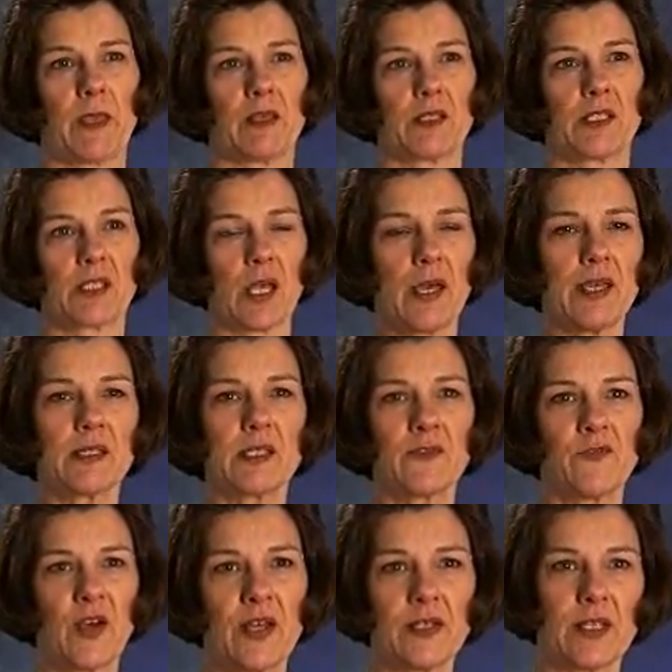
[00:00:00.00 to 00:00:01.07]
science
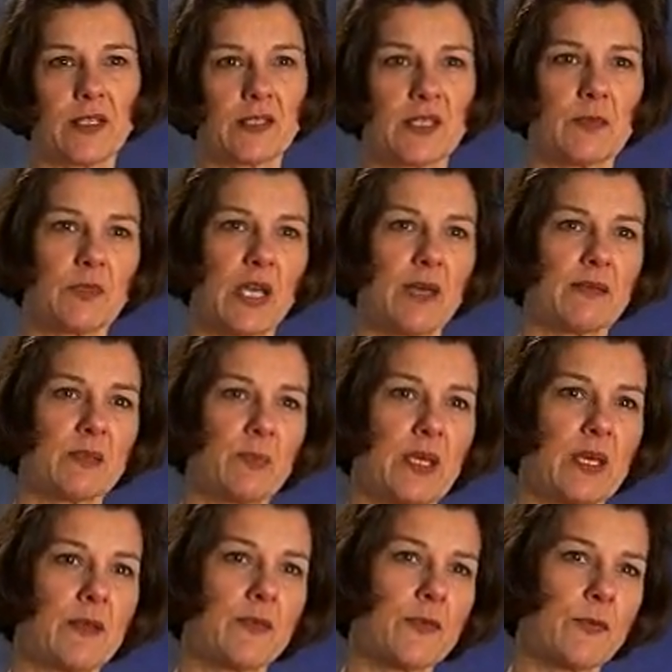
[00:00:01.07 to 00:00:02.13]
funding sometimes
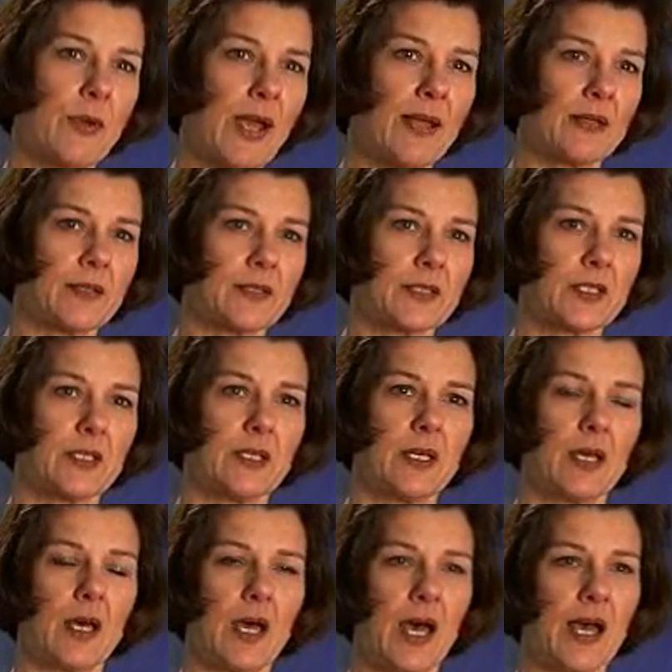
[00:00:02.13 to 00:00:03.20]
being threatened,
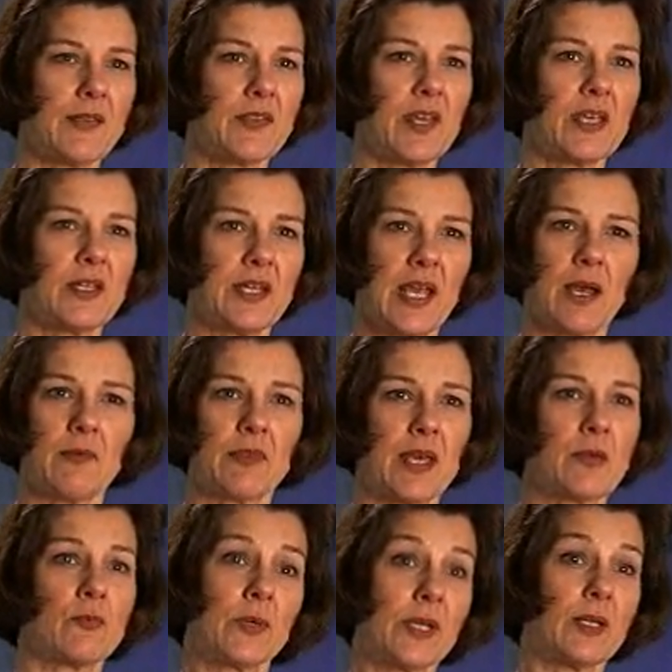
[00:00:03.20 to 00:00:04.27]
I think now
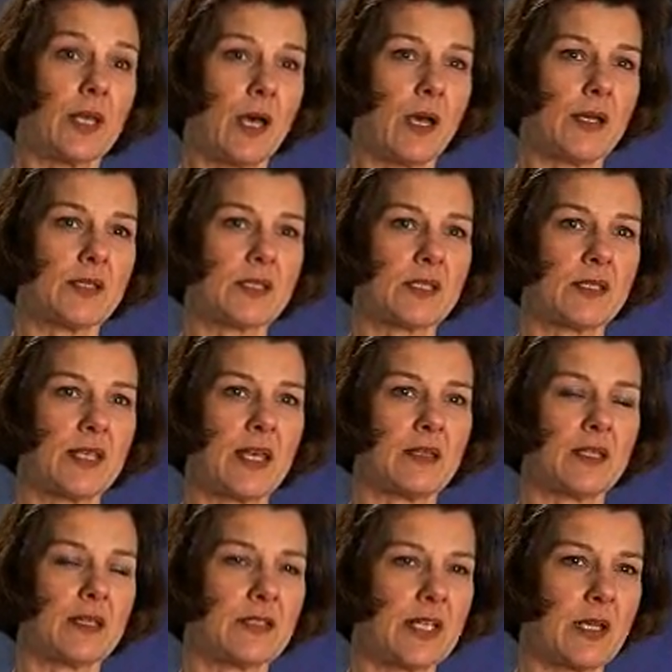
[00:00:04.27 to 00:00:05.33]
they realize that
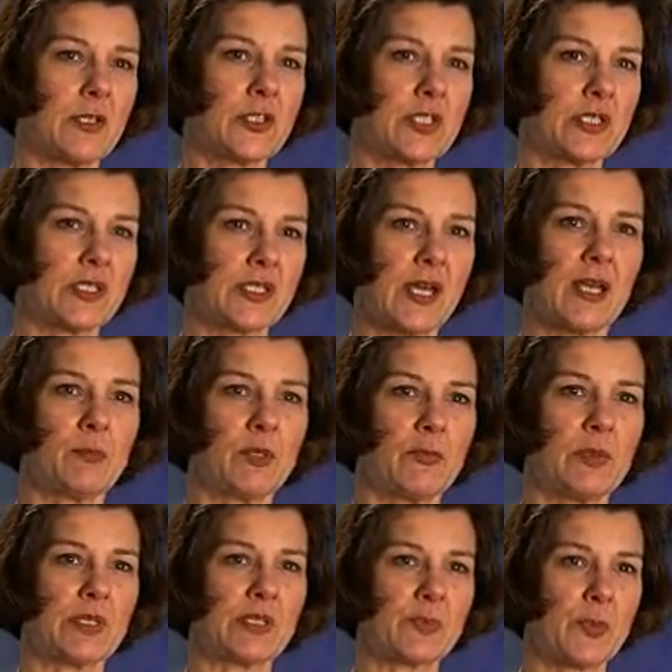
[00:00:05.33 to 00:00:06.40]
the intelligent design
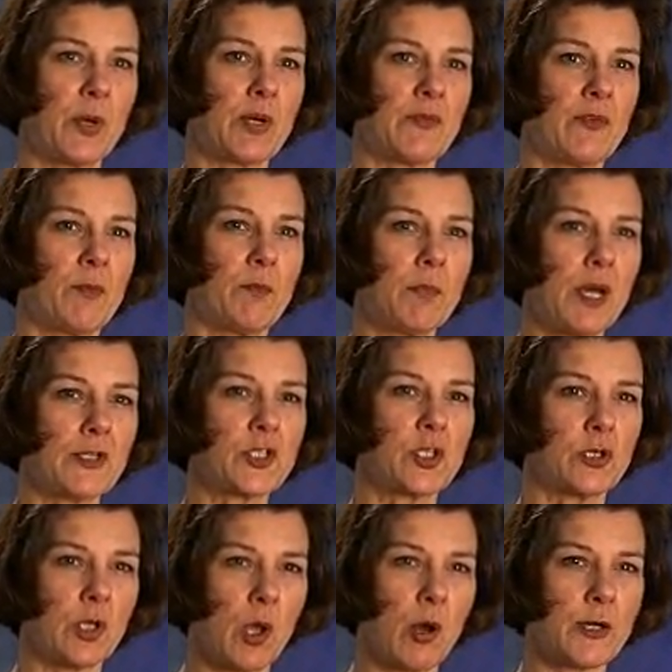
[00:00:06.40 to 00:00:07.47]
movement is part of a much
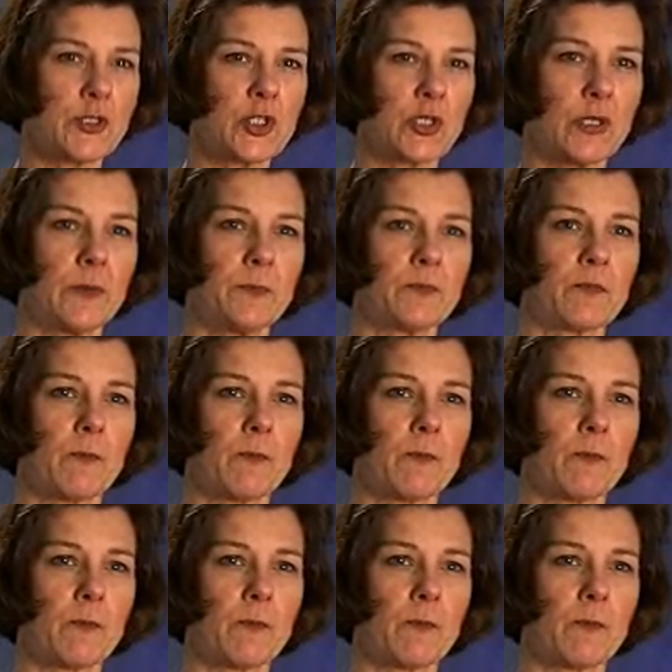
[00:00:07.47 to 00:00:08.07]
larger,